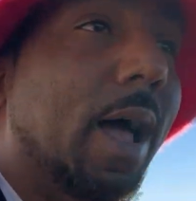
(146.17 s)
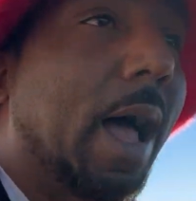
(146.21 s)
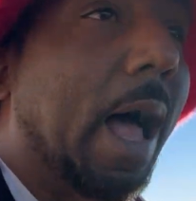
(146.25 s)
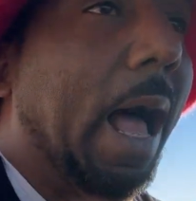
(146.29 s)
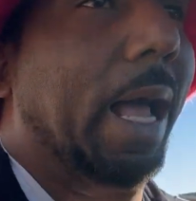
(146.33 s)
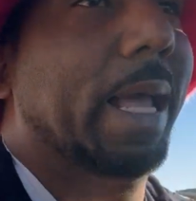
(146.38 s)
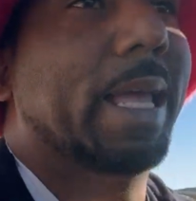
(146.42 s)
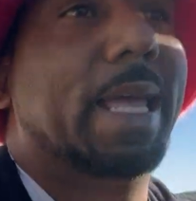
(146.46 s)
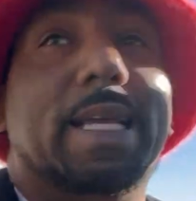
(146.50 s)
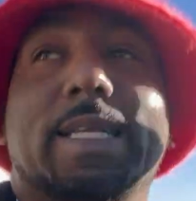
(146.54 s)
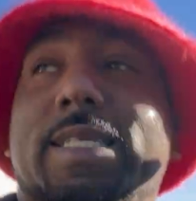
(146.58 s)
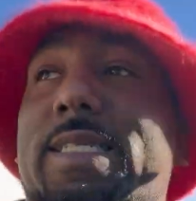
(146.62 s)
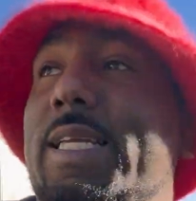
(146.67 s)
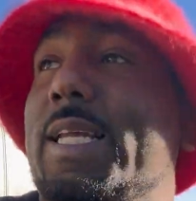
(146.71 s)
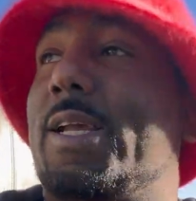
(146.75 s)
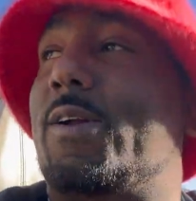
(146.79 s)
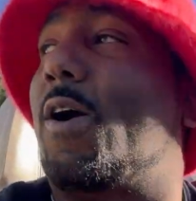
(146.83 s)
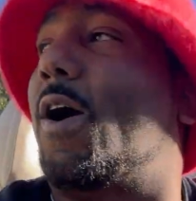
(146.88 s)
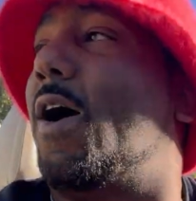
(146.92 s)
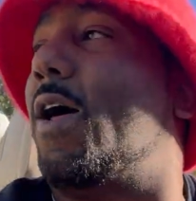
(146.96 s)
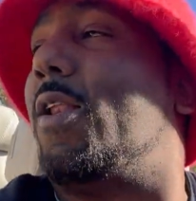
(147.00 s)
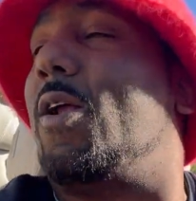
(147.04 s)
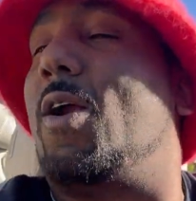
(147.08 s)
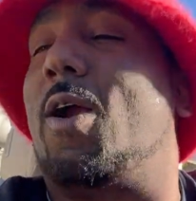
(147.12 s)
I guess she
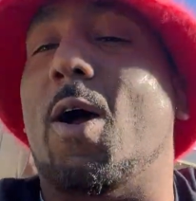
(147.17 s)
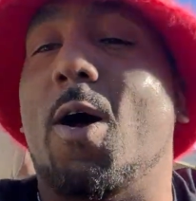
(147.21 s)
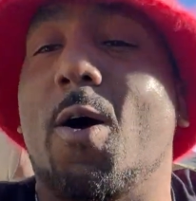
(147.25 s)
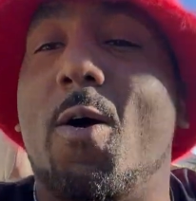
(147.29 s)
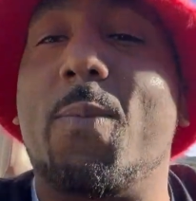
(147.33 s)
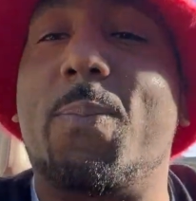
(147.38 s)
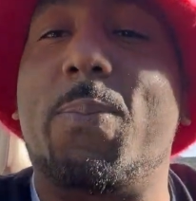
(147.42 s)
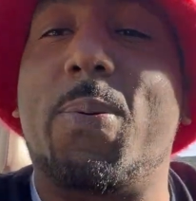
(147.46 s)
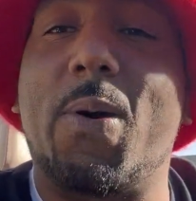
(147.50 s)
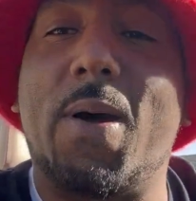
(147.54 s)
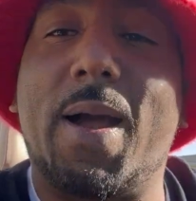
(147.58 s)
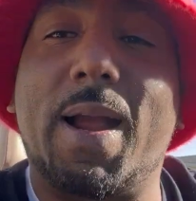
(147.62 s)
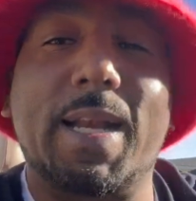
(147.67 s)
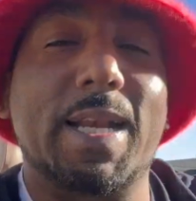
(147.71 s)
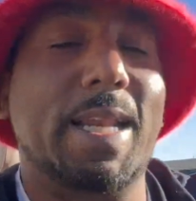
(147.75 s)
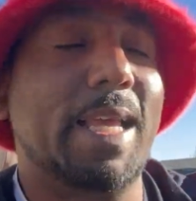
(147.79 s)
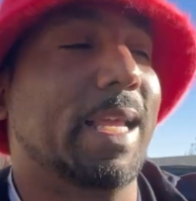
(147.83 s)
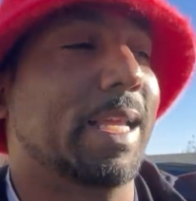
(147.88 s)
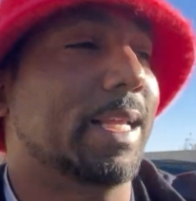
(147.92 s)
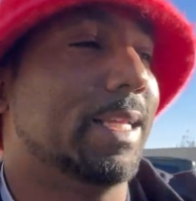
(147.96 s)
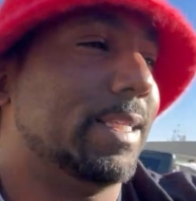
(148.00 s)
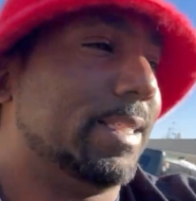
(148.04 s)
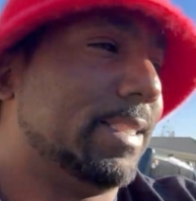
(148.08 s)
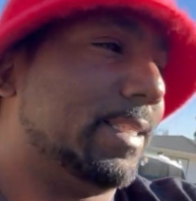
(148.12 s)
called her Oak Park
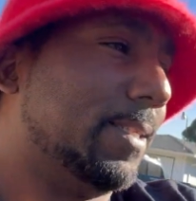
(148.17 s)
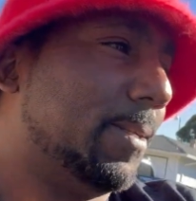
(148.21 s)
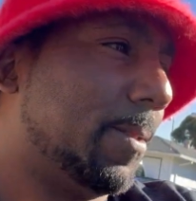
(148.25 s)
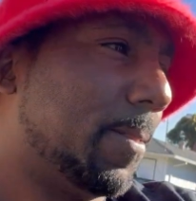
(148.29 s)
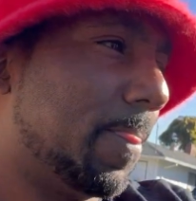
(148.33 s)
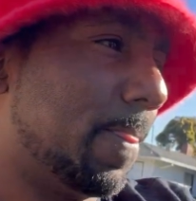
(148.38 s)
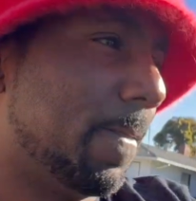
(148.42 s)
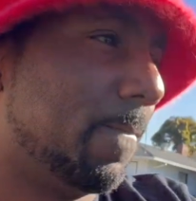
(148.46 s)
niggas.